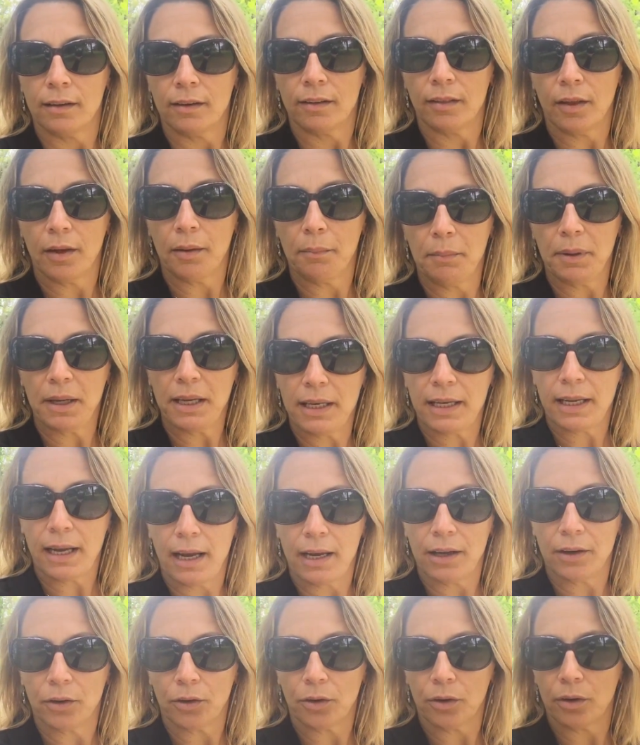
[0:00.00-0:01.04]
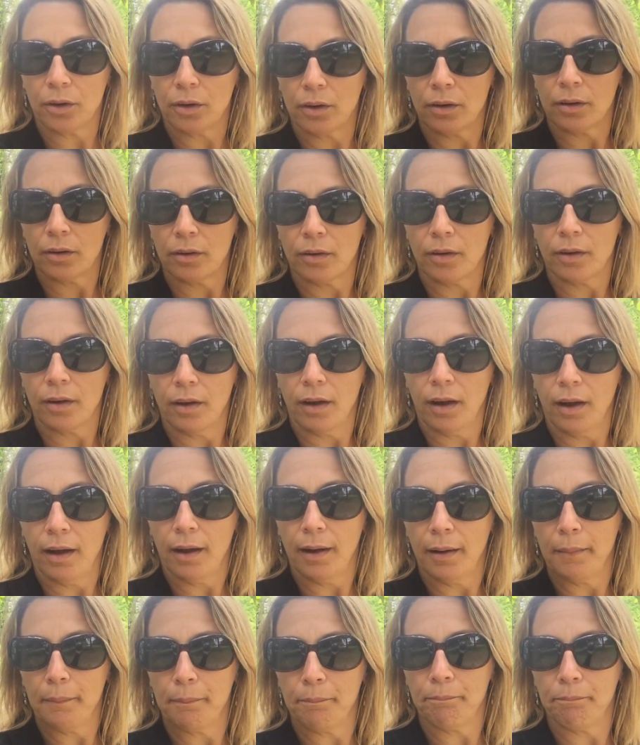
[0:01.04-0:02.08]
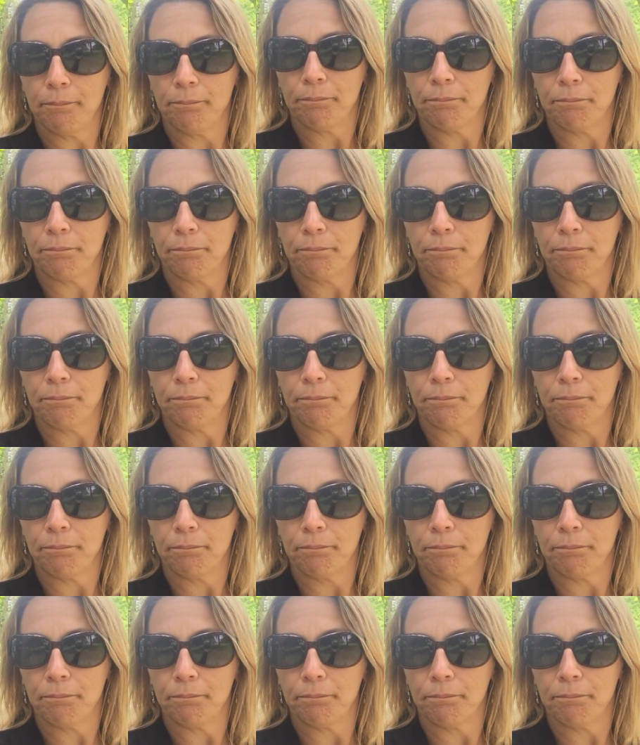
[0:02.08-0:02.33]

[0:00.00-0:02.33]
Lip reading: the mediator that